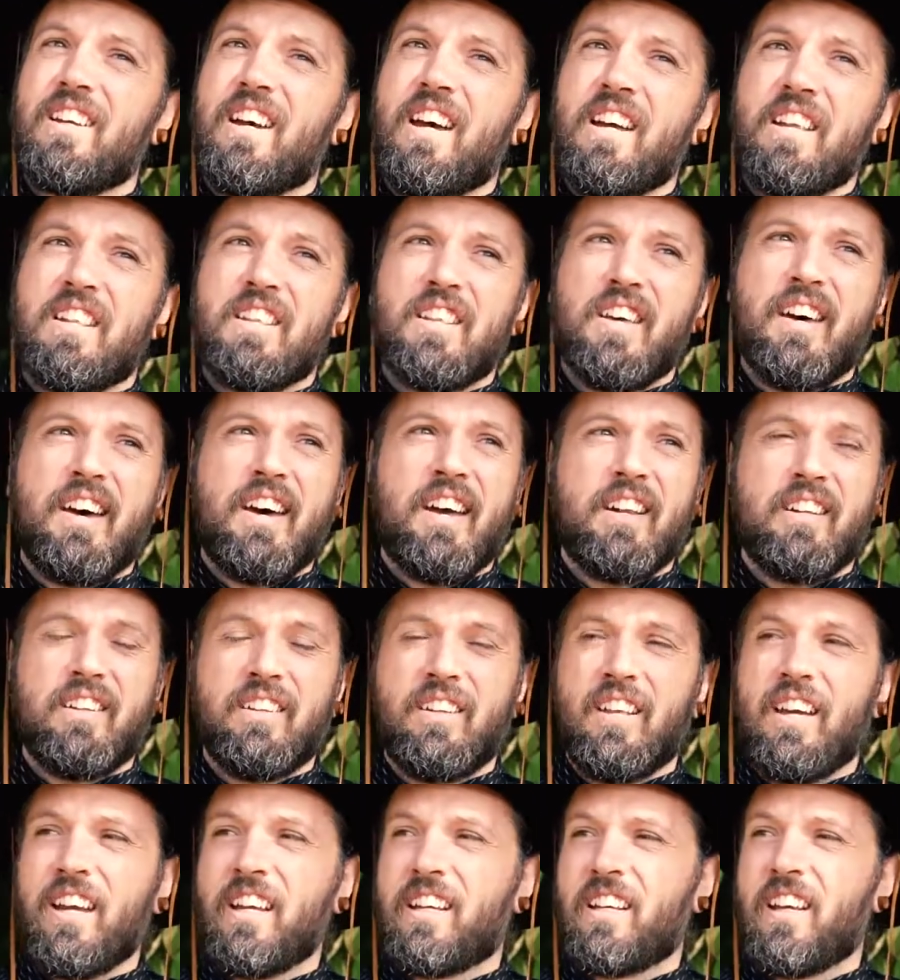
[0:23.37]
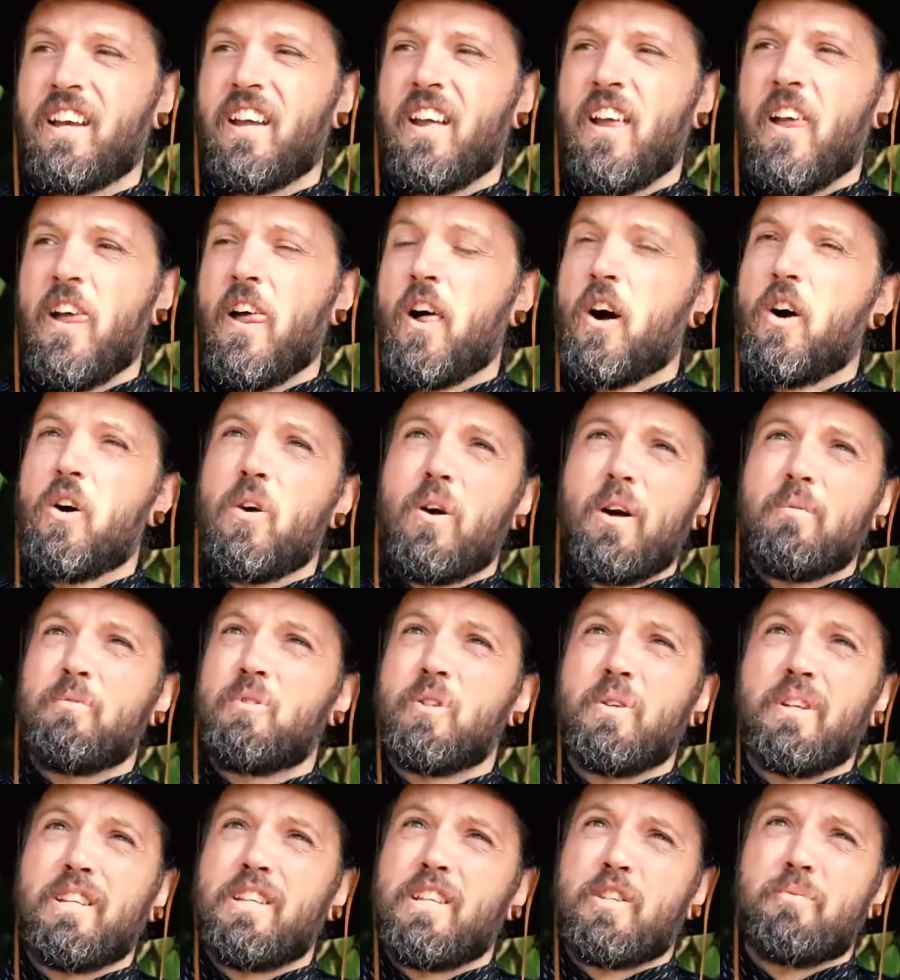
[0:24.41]
I thought like, oh, I'm
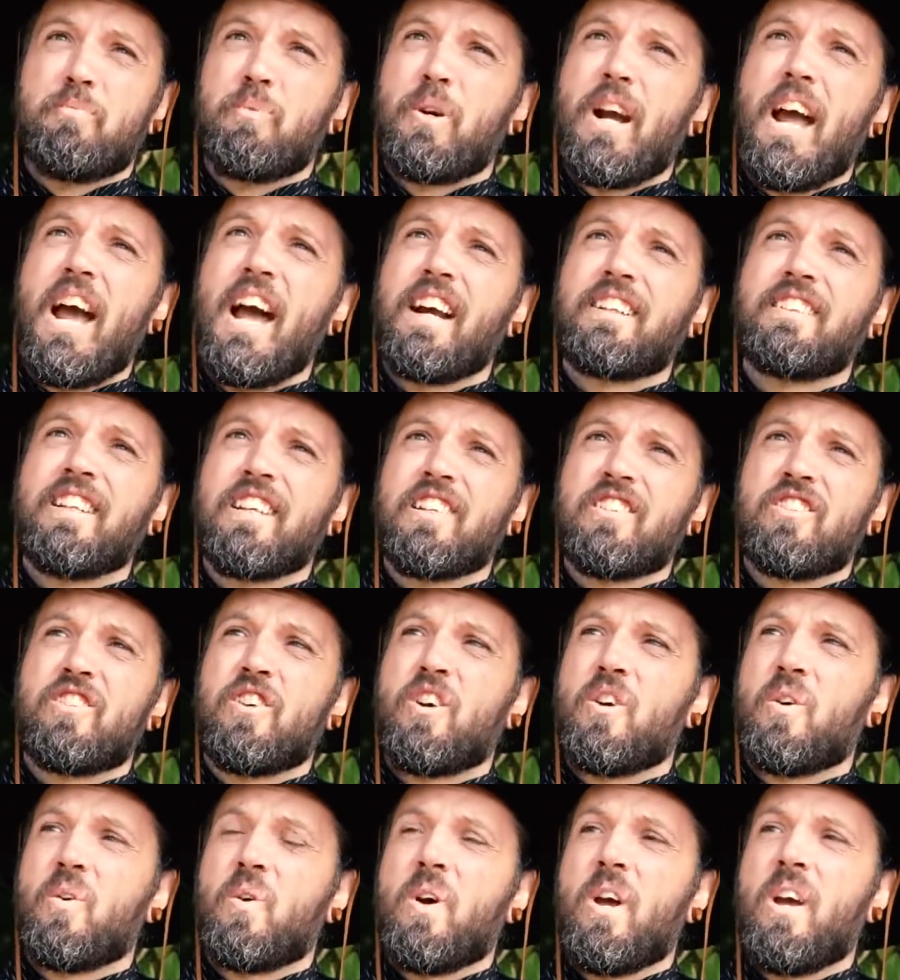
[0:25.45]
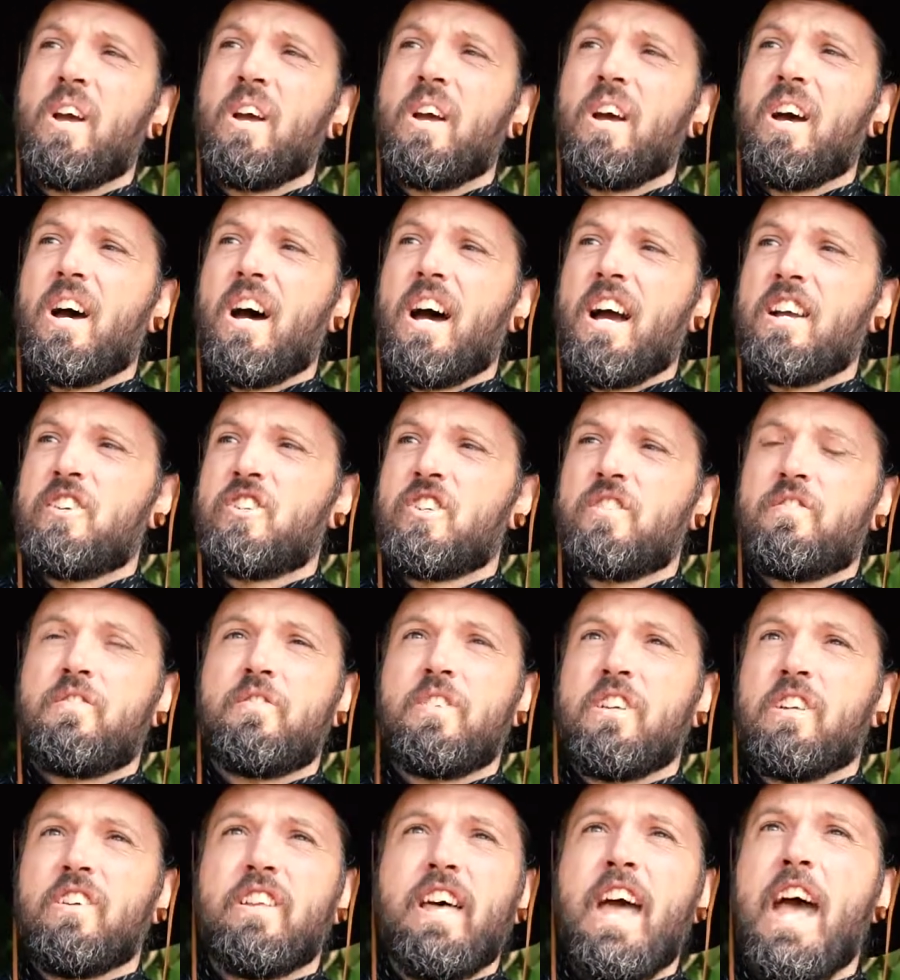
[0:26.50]
doing this practice, so I should
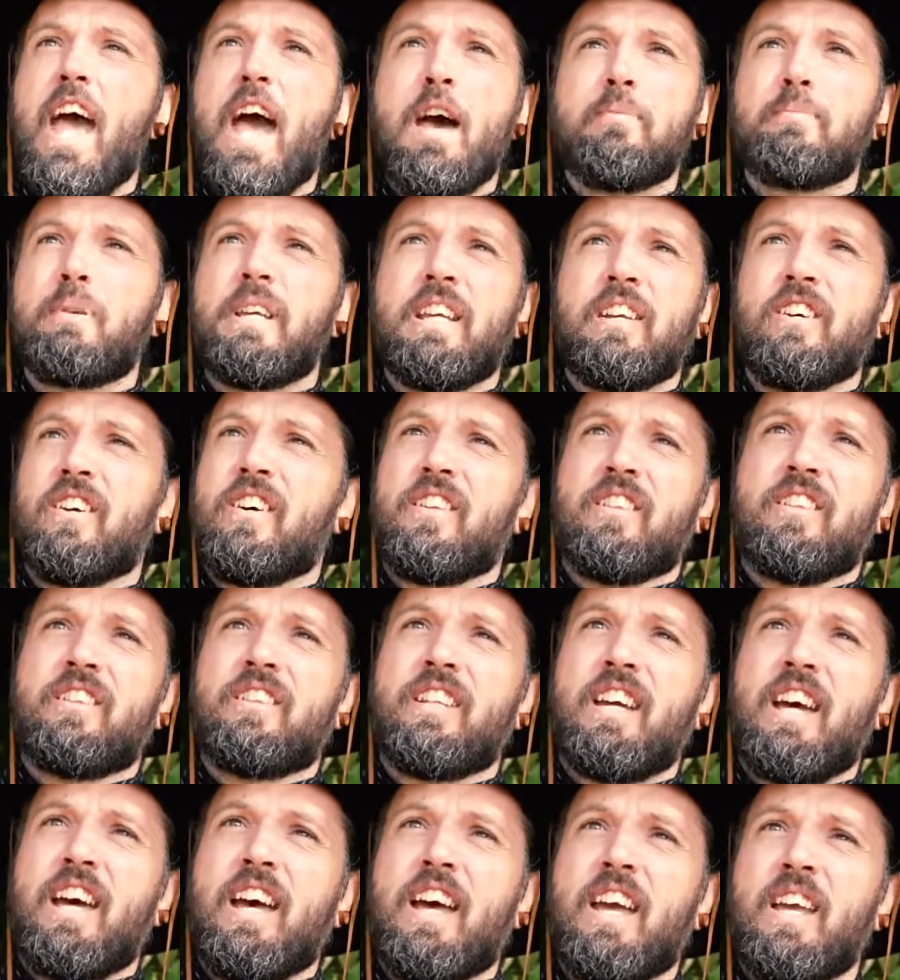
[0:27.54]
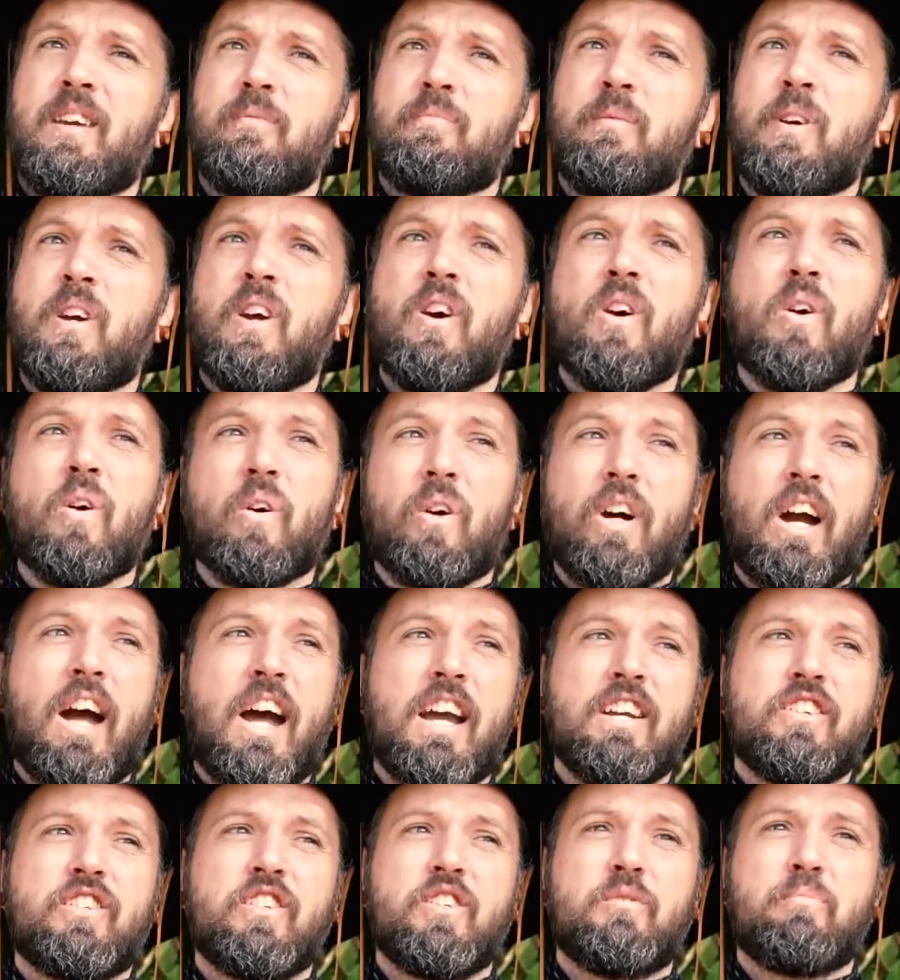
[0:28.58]
feel happy all the time, or
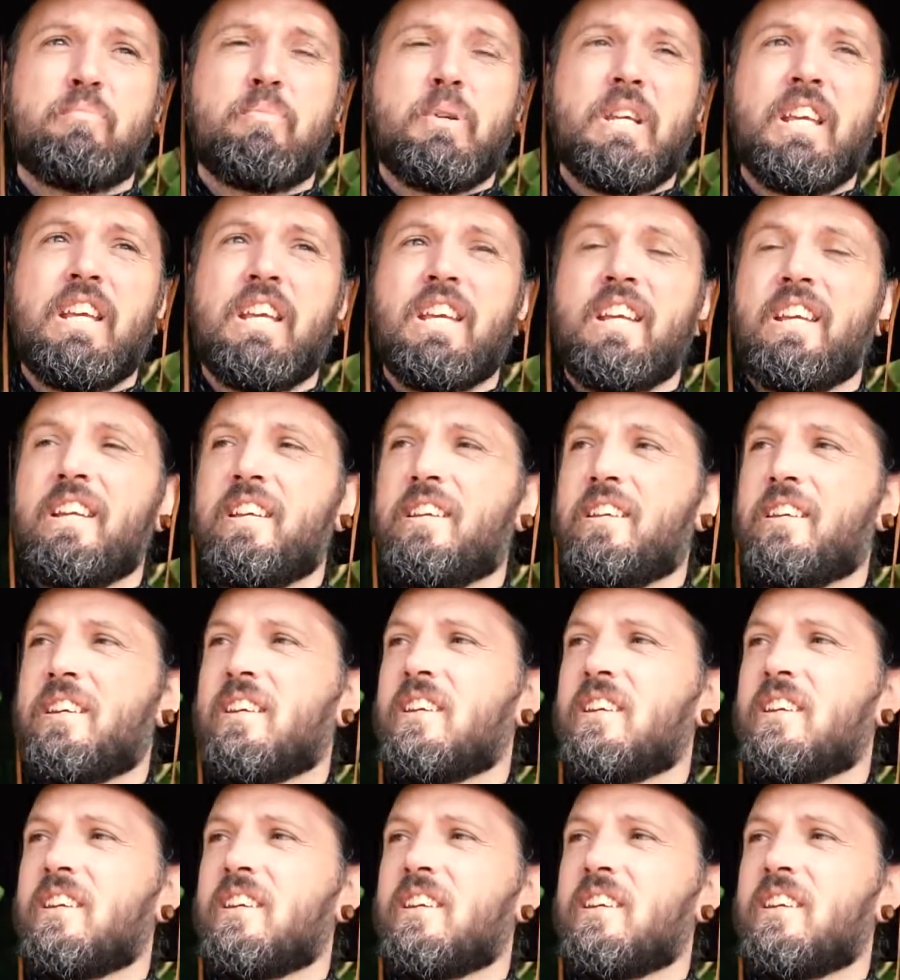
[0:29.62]
I should be,